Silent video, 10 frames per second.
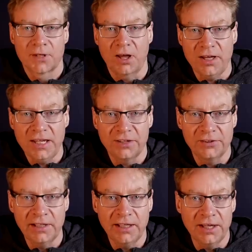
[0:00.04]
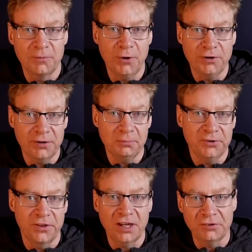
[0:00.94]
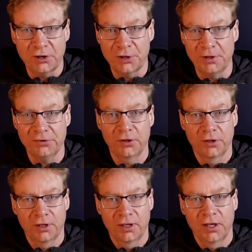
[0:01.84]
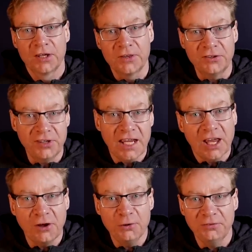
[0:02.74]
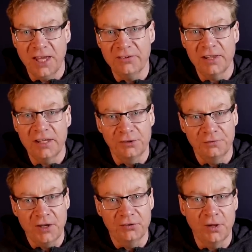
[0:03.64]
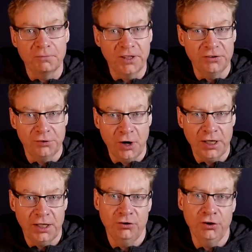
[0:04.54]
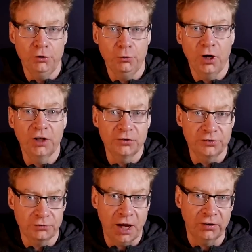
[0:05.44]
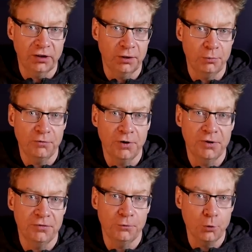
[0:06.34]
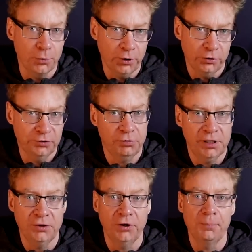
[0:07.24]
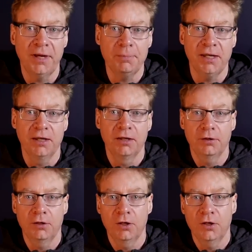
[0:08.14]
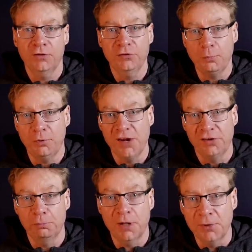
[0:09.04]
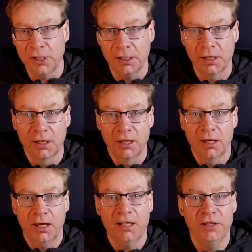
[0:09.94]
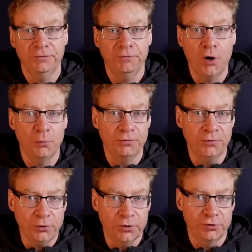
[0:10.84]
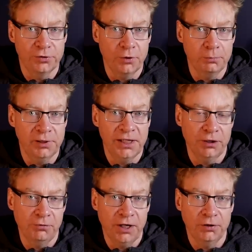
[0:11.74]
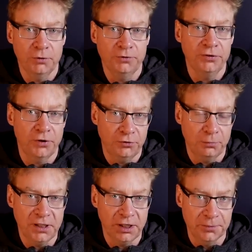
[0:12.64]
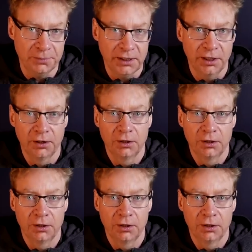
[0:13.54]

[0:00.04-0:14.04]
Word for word: Hi, it's Lee, and welcome to The Tesla Economist. The CEO of Tesla has found something shiny and new and distracted him from his former trillion dollar baby. The stock price is plummeting, and he is far more focused on playing around with a social media company.